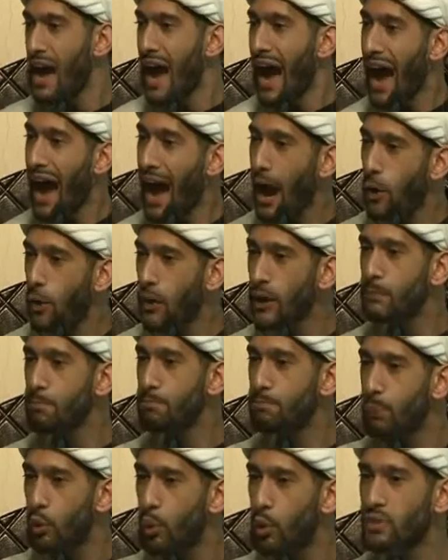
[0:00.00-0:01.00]
How
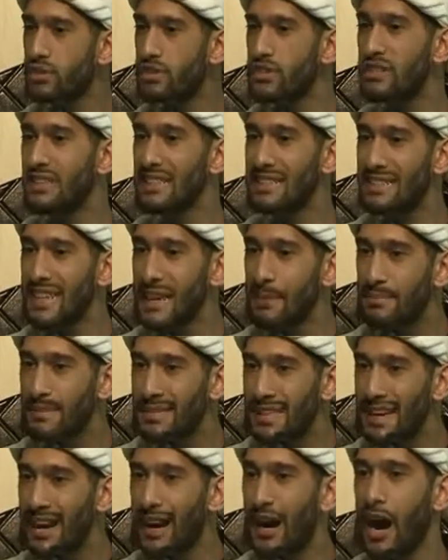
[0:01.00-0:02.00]
important is
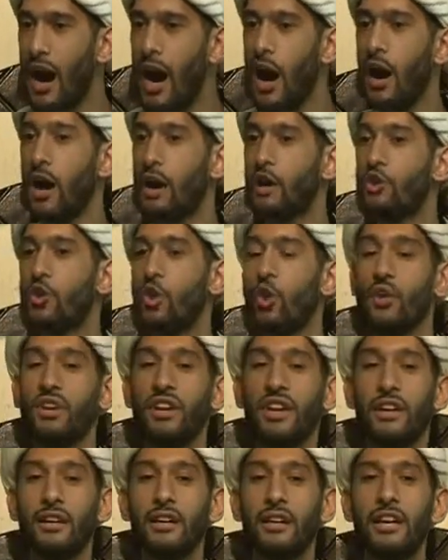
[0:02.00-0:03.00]
ibtigha
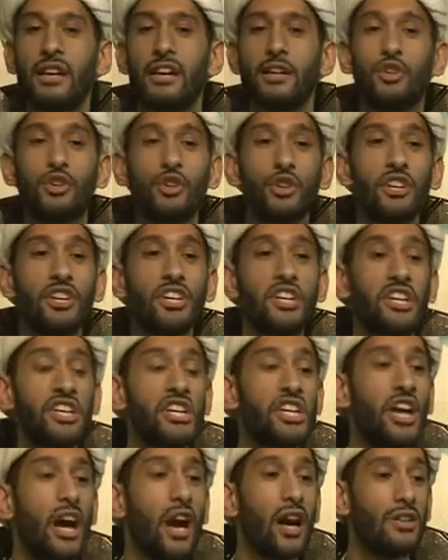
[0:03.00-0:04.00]
according to the
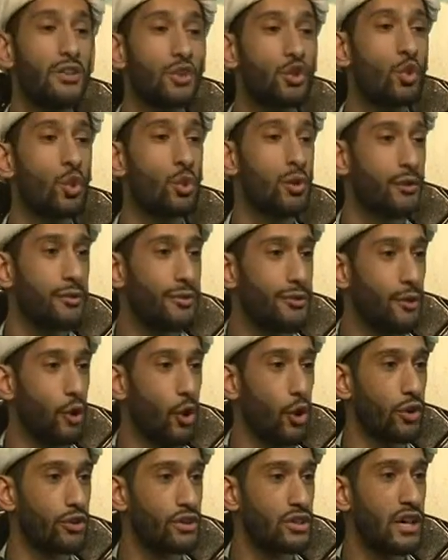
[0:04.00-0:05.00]
Shia school of
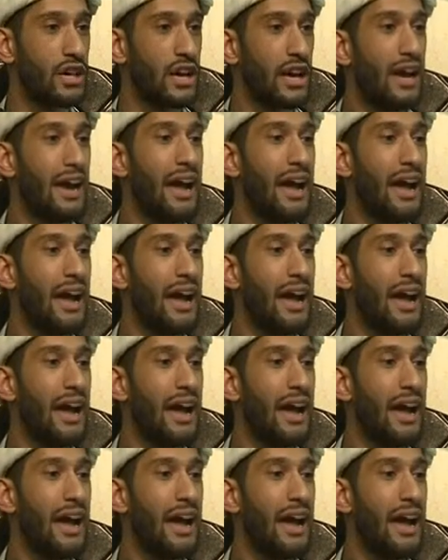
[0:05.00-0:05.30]
thought?